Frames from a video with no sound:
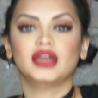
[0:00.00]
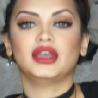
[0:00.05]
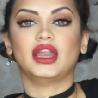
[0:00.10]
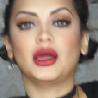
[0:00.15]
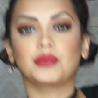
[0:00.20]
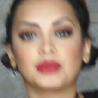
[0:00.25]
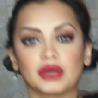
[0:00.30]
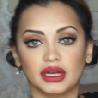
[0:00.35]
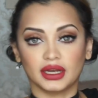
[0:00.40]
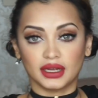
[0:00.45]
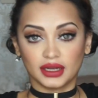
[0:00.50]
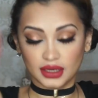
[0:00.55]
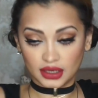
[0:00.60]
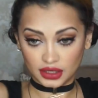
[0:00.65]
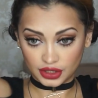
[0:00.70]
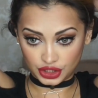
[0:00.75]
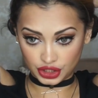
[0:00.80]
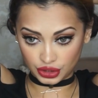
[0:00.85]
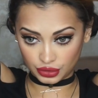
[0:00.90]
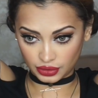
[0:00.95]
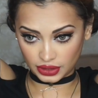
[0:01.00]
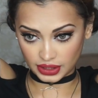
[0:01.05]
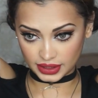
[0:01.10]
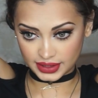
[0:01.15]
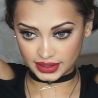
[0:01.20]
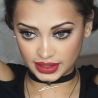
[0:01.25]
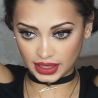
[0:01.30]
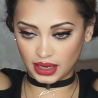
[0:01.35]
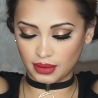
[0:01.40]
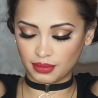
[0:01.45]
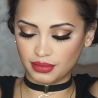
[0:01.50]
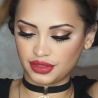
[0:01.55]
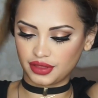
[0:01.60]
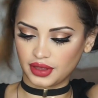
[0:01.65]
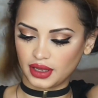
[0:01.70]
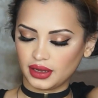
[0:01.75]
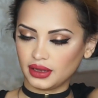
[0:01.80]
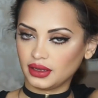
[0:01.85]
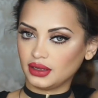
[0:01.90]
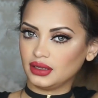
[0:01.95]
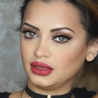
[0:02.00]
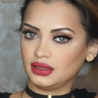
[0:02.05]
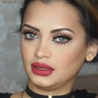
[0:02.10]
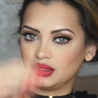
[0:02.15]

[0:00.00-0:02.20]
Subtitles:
Now I'm going to do the same thing